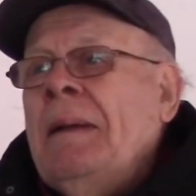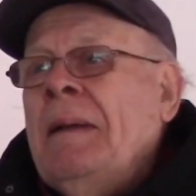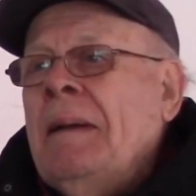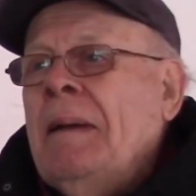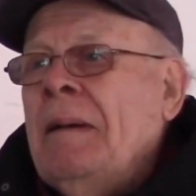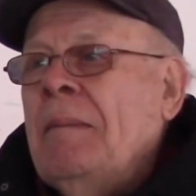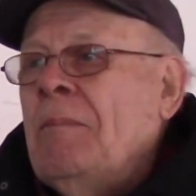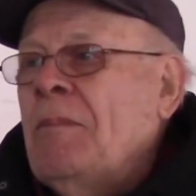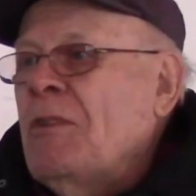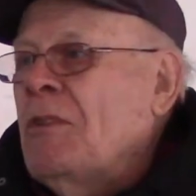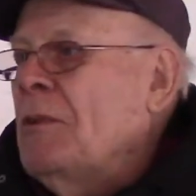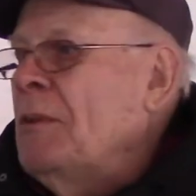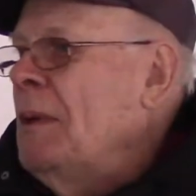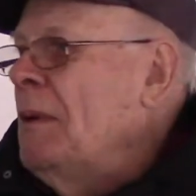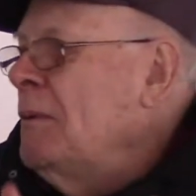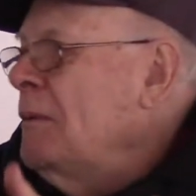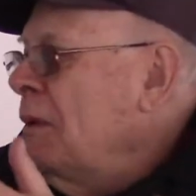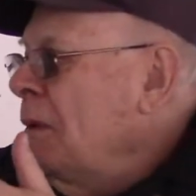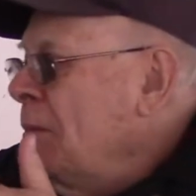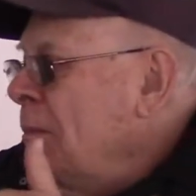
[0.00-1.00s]
I'm
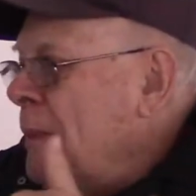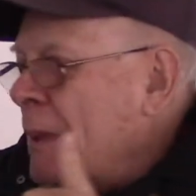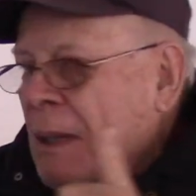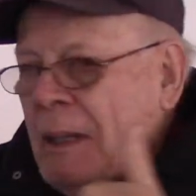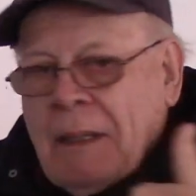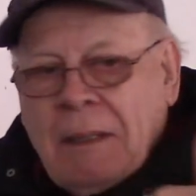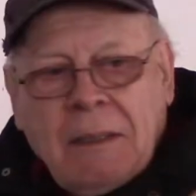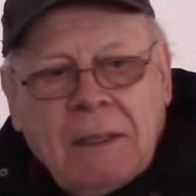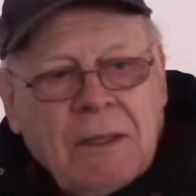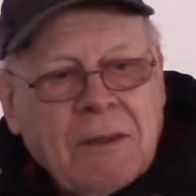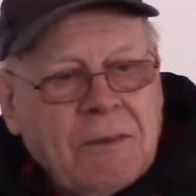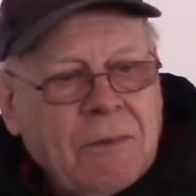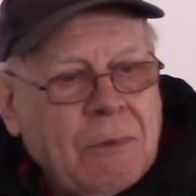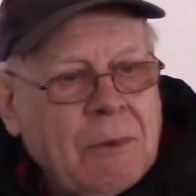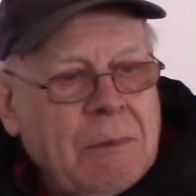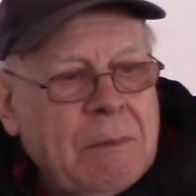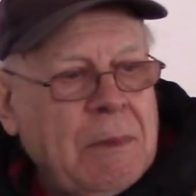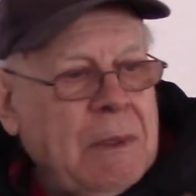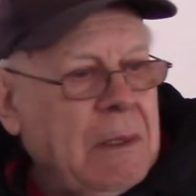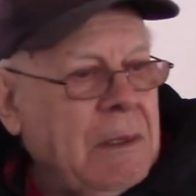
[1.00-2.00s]
surrounded by, this
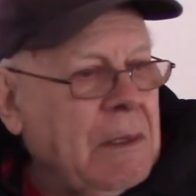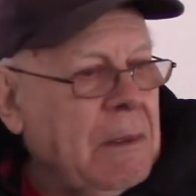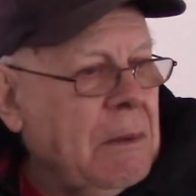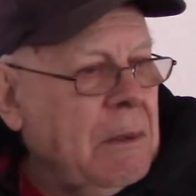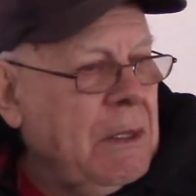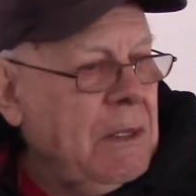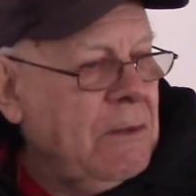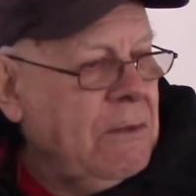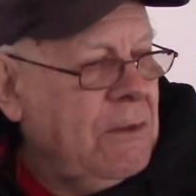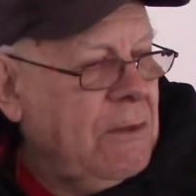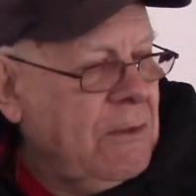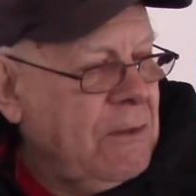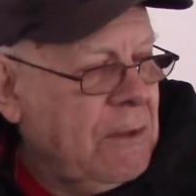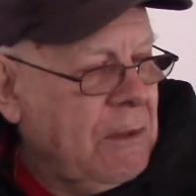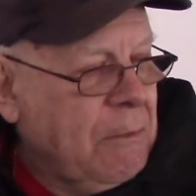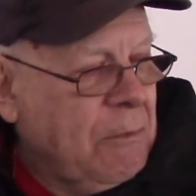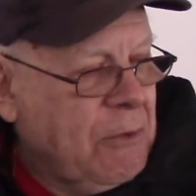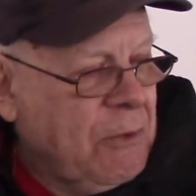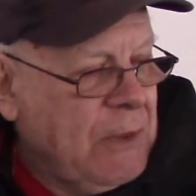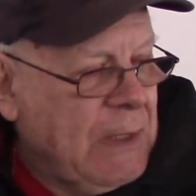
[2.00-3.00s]
is
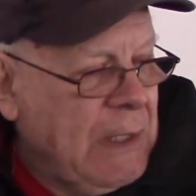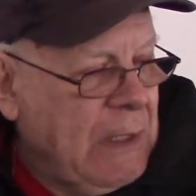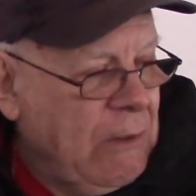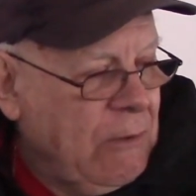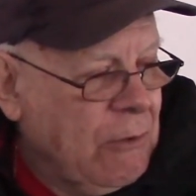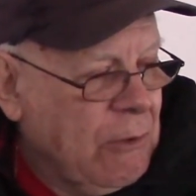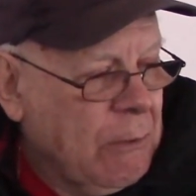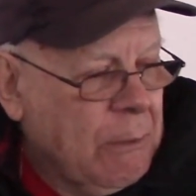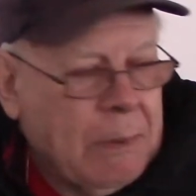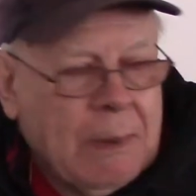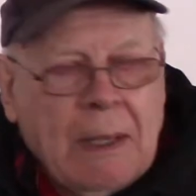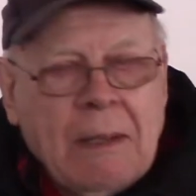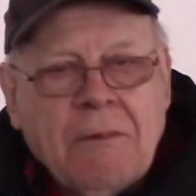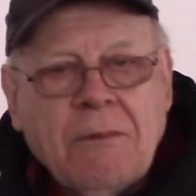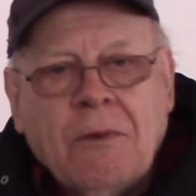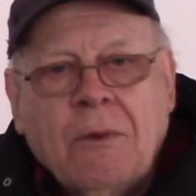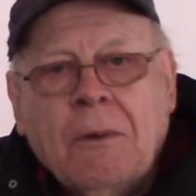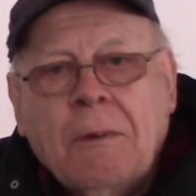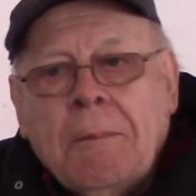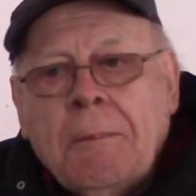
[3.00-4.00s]
a stage or
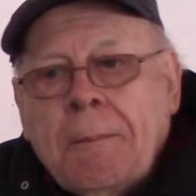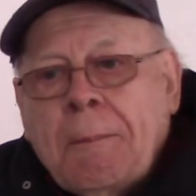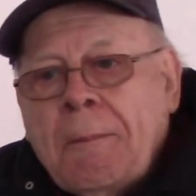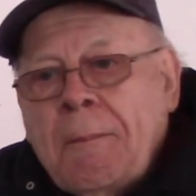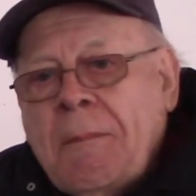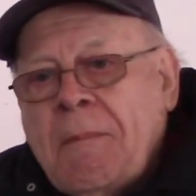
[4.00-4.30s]
platform,